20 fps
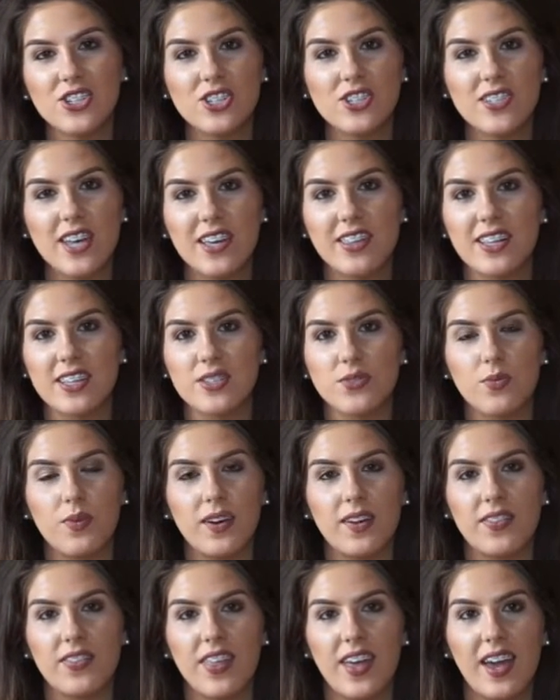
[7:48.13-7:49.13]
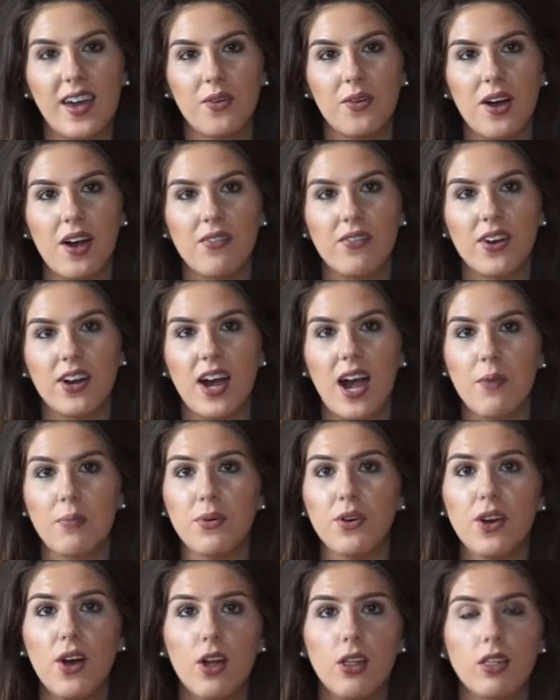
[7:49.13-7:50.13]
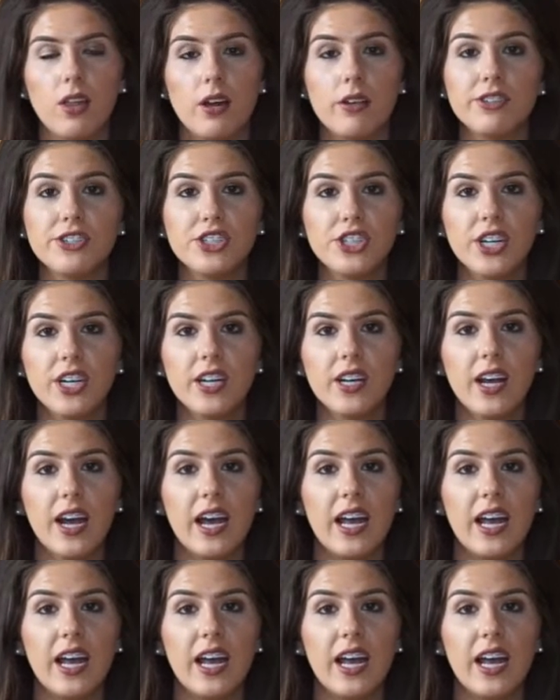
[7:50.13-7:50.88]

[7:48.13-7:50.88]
just like this weird thing wherever I put on lotion